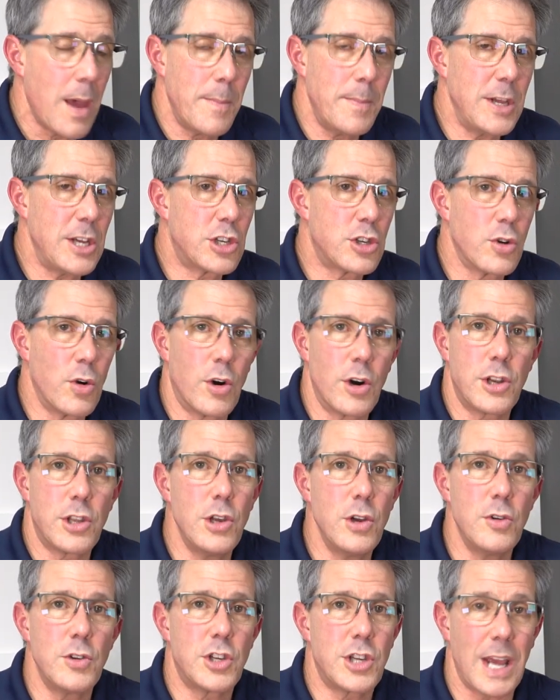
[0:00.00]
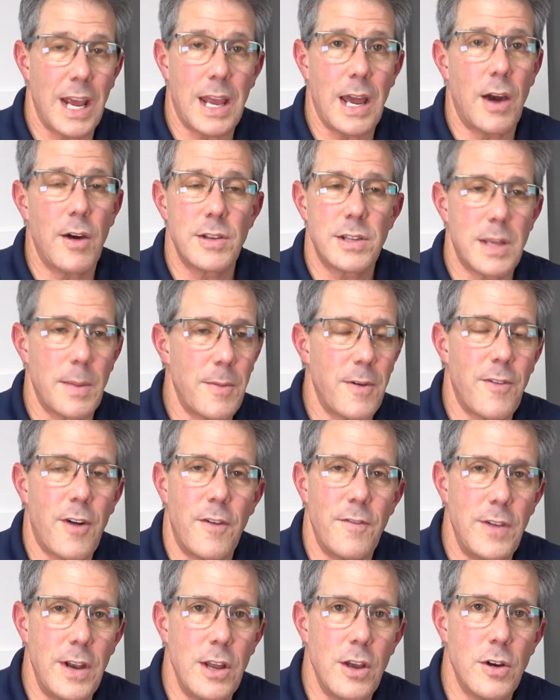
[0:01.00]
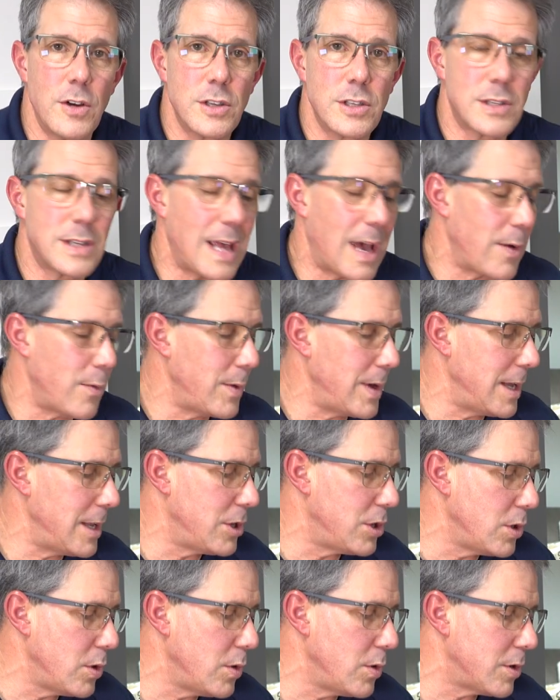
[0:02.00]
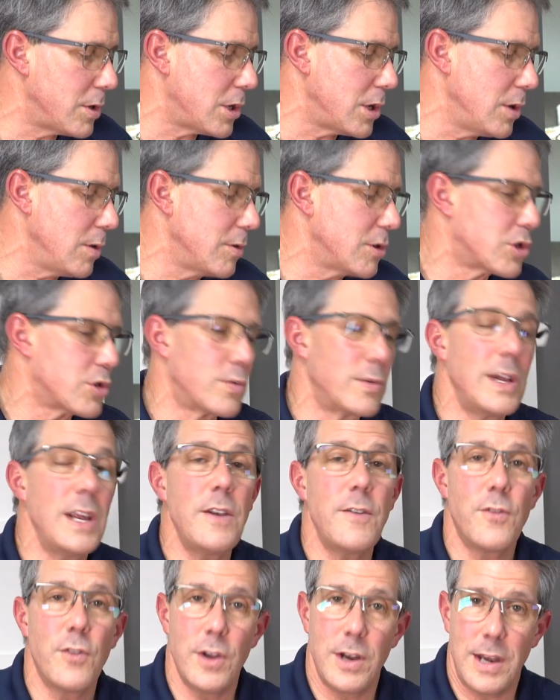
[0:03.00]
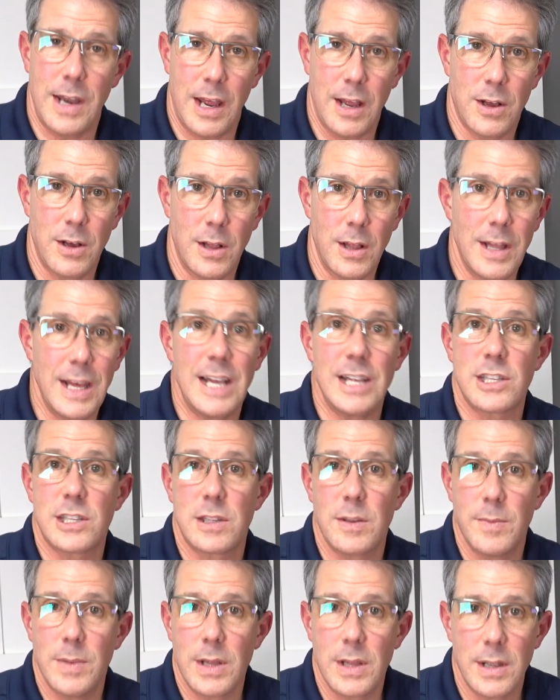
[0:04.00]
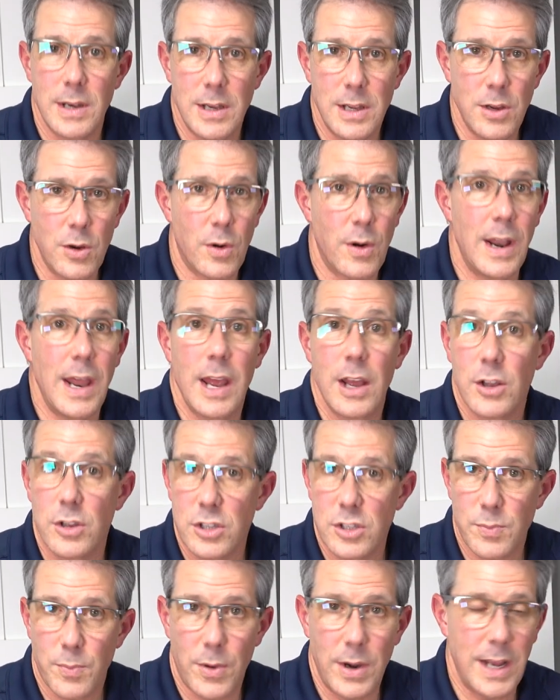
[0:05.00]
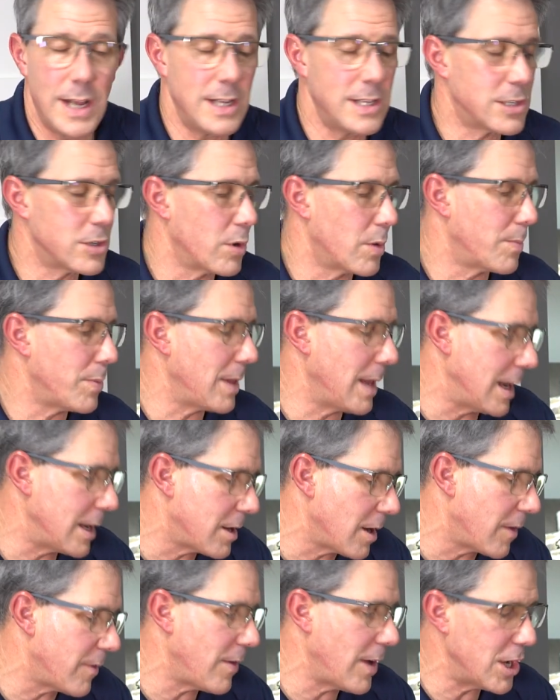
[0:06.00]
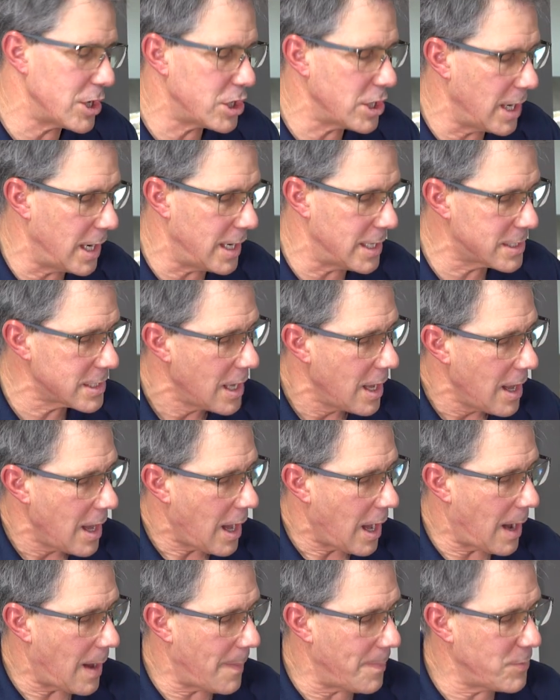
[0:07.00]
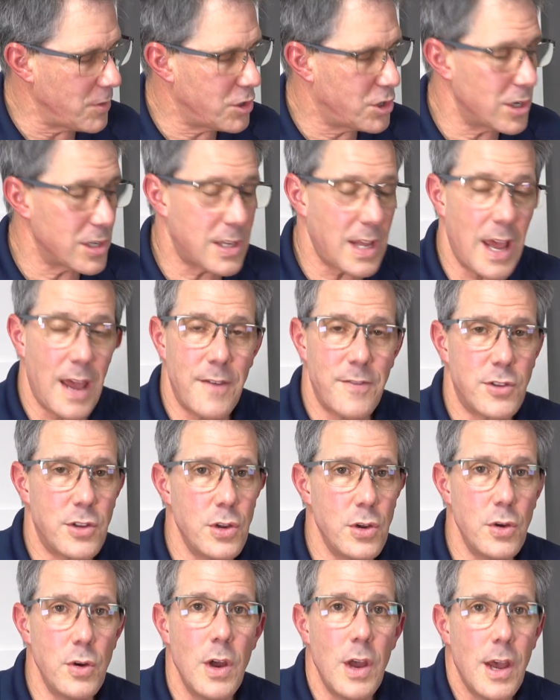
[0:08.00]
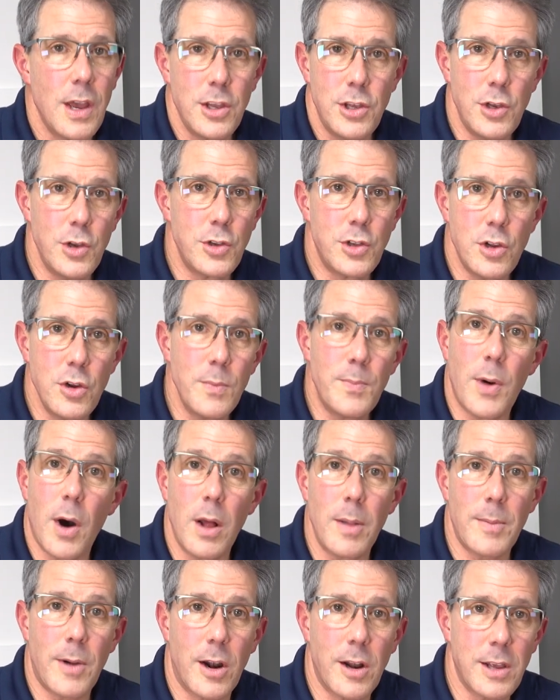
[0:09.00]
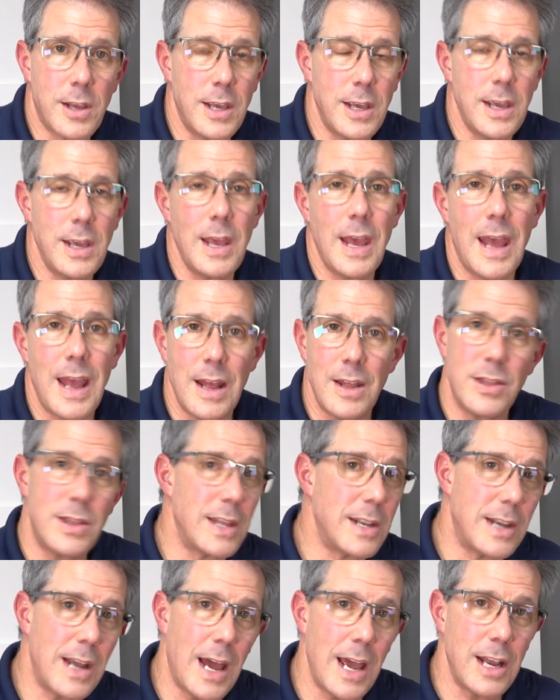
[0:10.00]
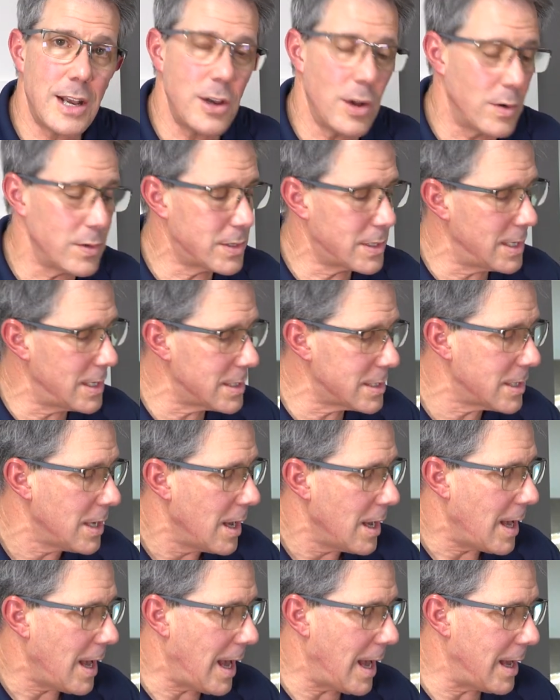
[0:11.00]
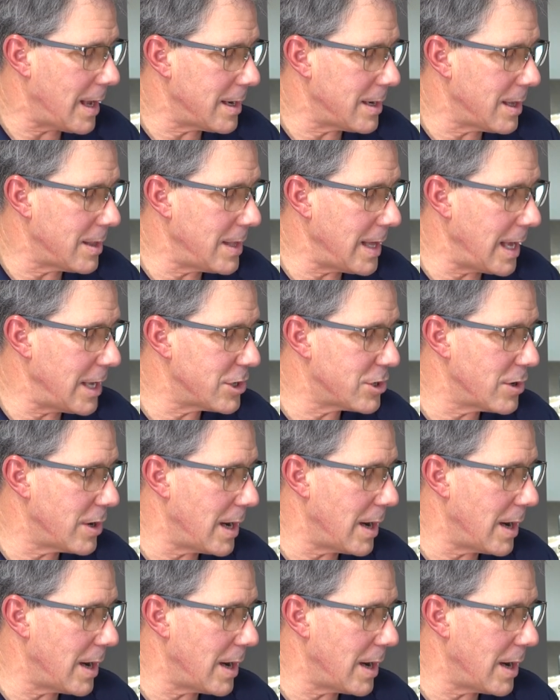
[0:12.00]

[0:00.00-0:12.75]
Be sure to check out some of our videos that we do to treat foot and ankle instability or ankle sprains or plantar fasciitis. Um, just have to YouTube Paul Marquis and the diagnosis and uh, the injured